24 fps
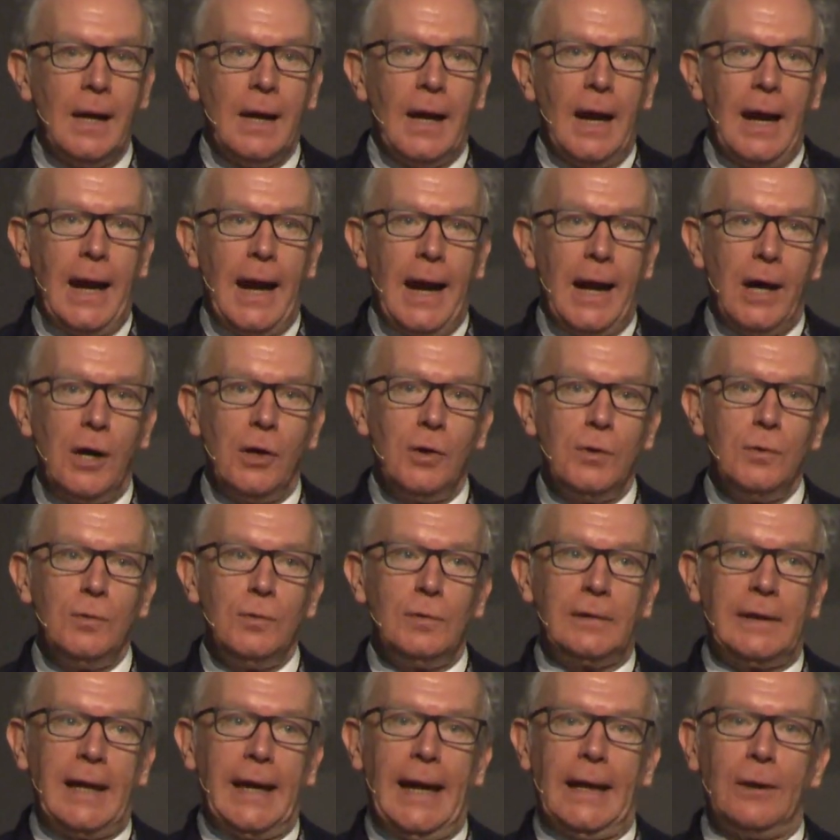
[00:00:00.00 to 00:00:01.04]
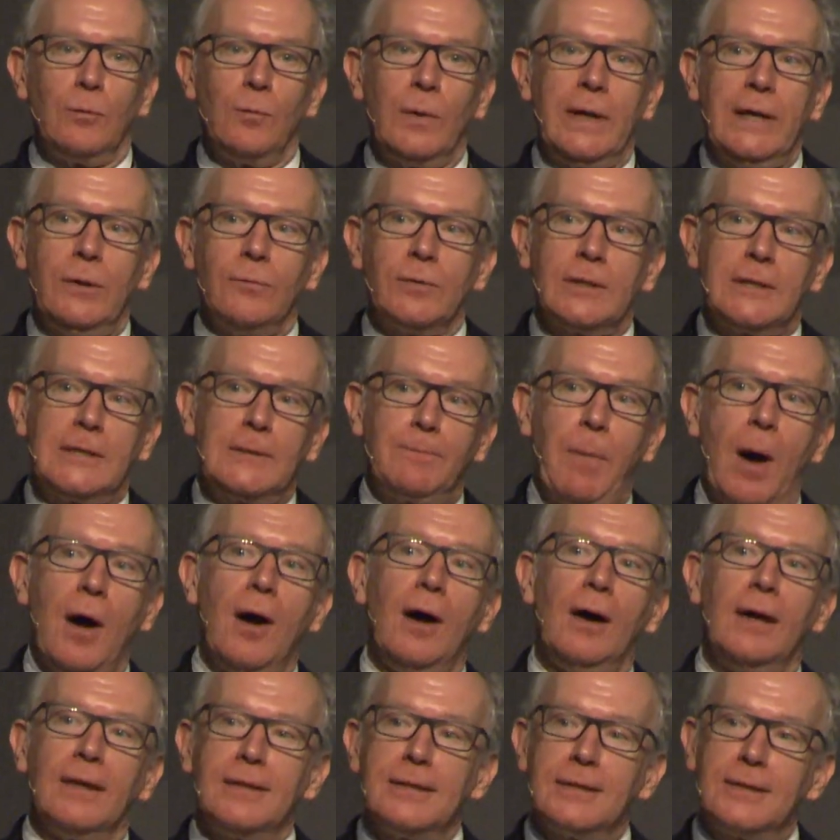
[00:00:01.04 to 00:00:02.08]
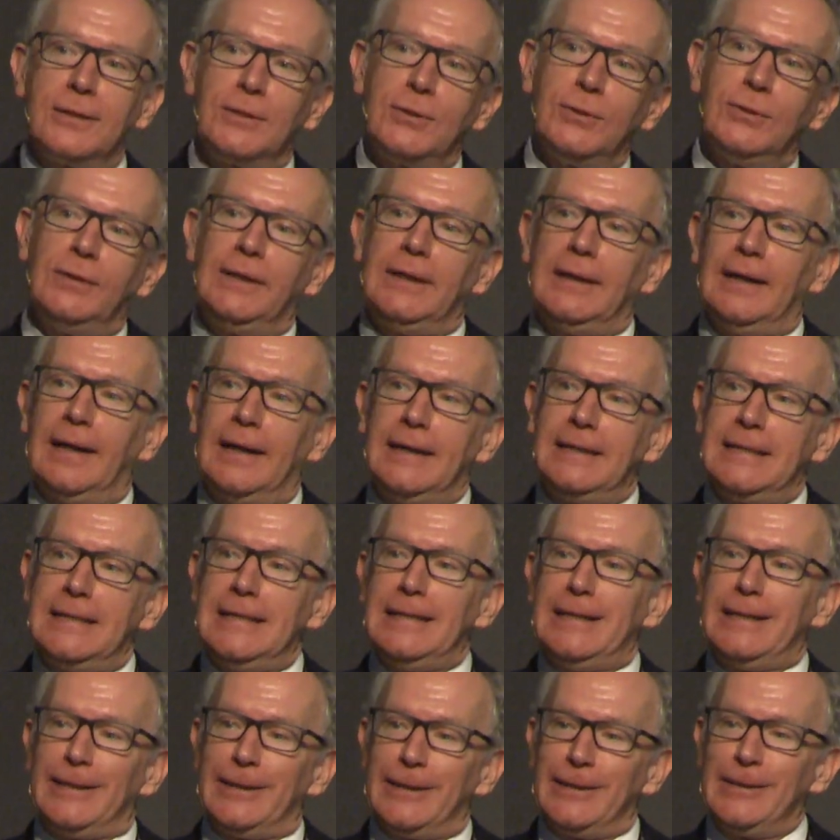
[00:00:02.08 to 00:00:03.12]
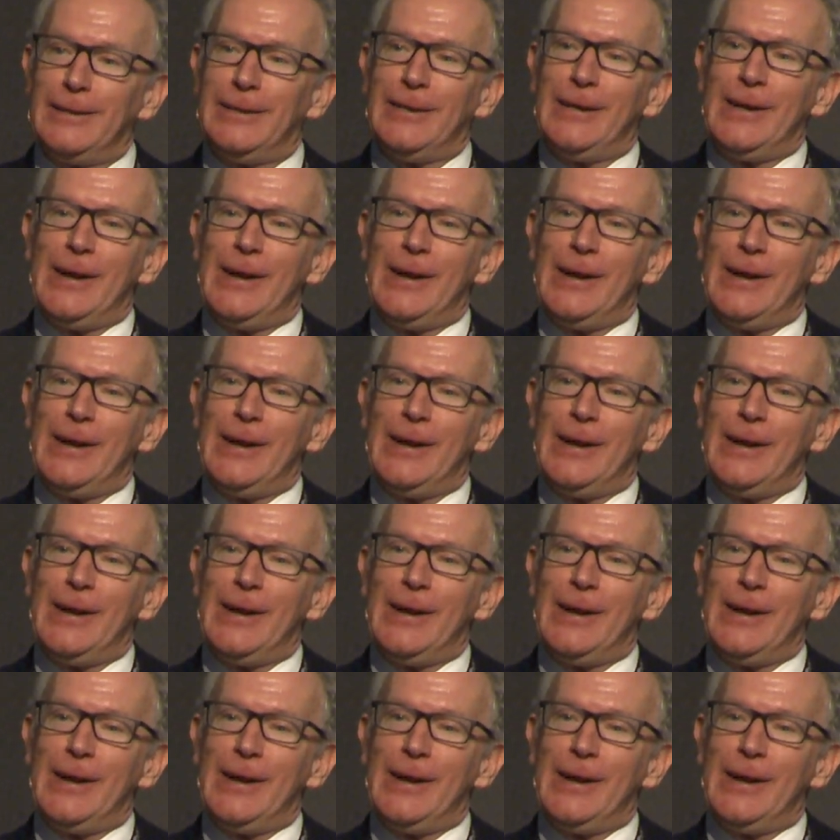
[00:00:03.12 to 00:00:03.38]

How can we respond to the idea